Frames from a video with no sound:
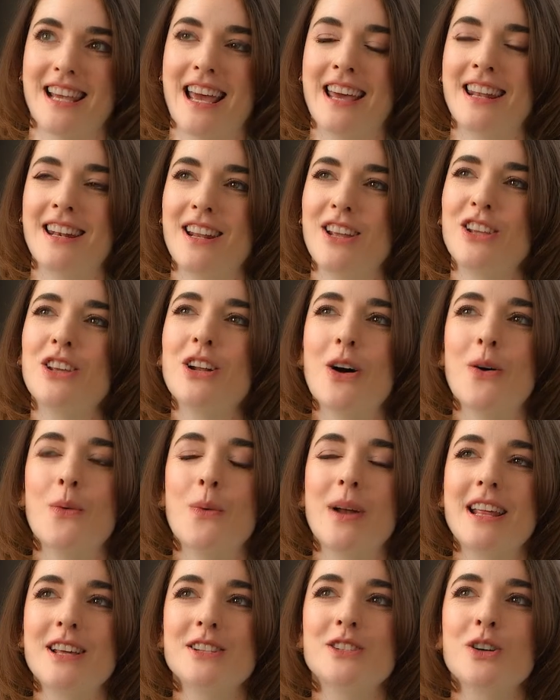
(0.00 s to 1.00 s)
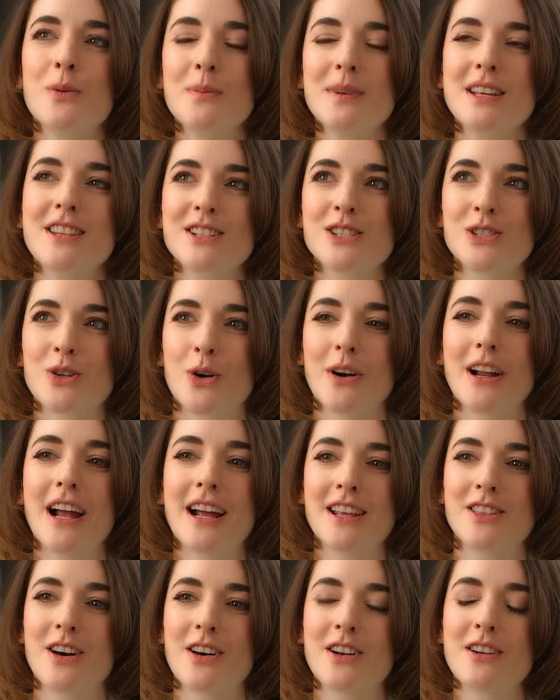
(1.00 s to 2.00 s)
And, you know, when he told me the story,
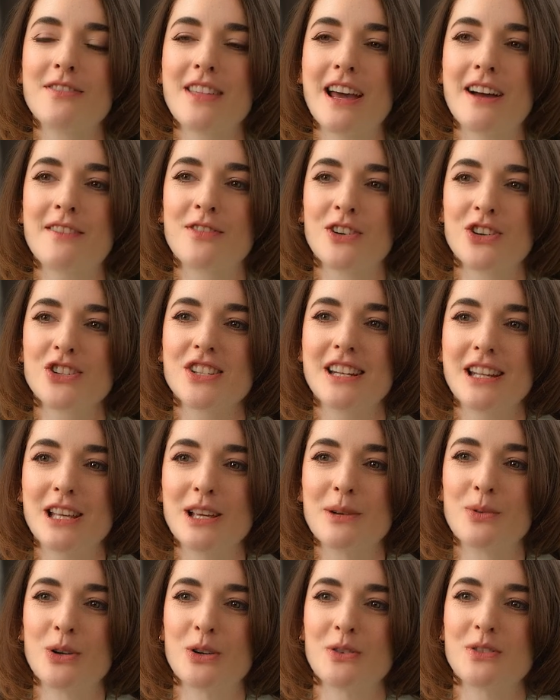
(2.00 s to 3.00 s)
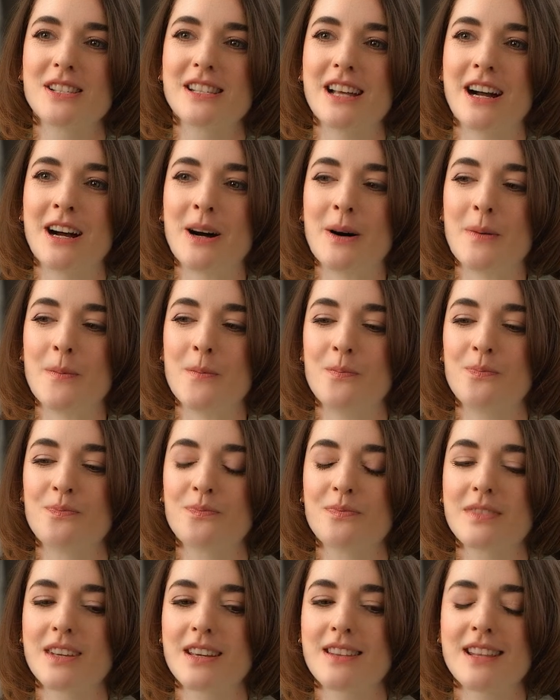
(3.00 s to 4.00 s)
I thought of that verse in Hebrews
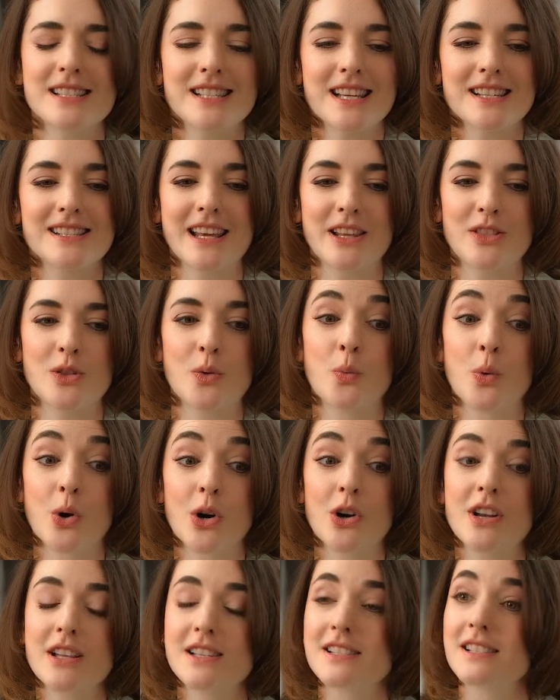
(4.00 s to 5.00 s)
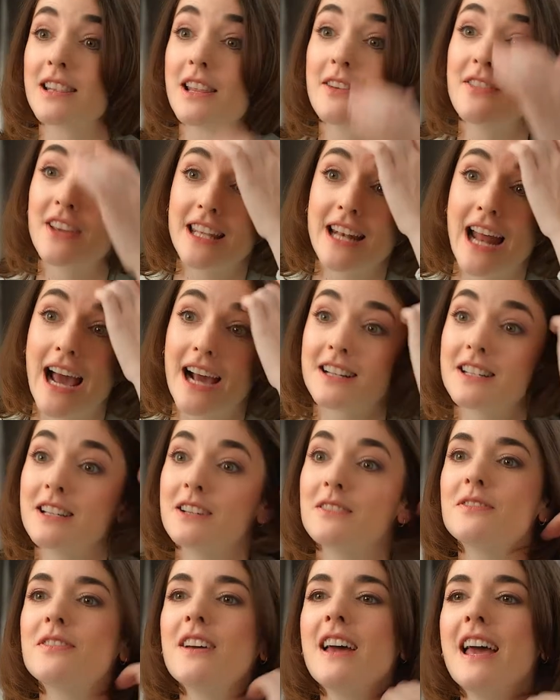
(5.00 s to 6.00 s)
that says like the word is living and
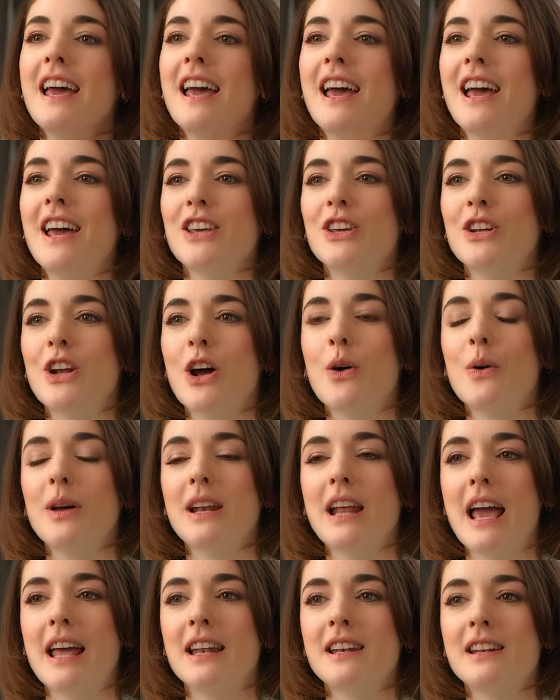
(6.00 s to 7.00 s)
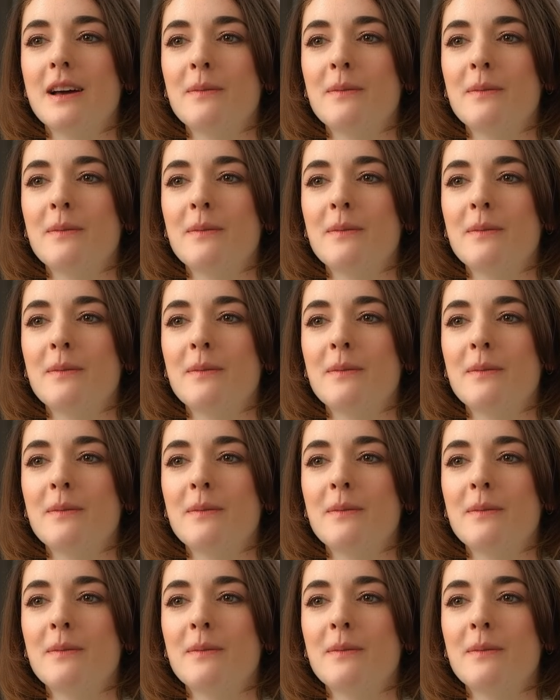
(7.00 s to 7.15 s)
active, you know, and